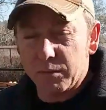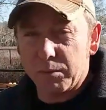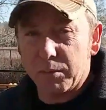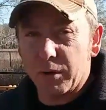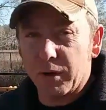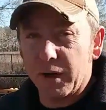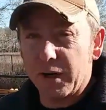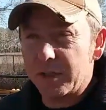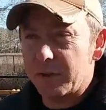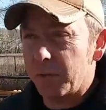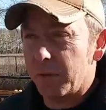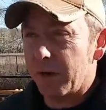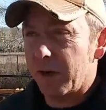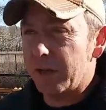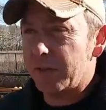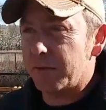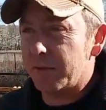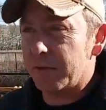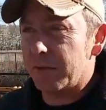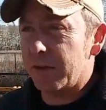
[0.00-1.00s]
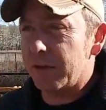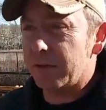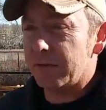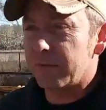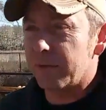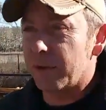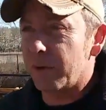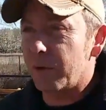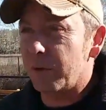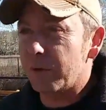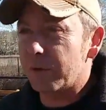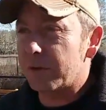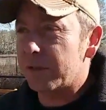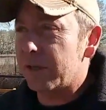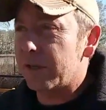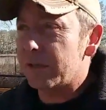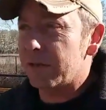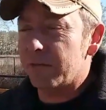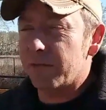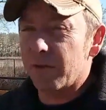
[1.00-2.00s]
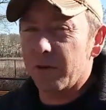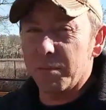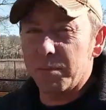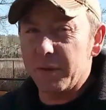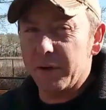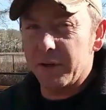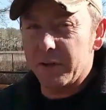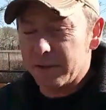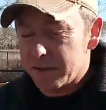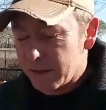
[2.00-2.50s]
price wise for the whole season for the pigs,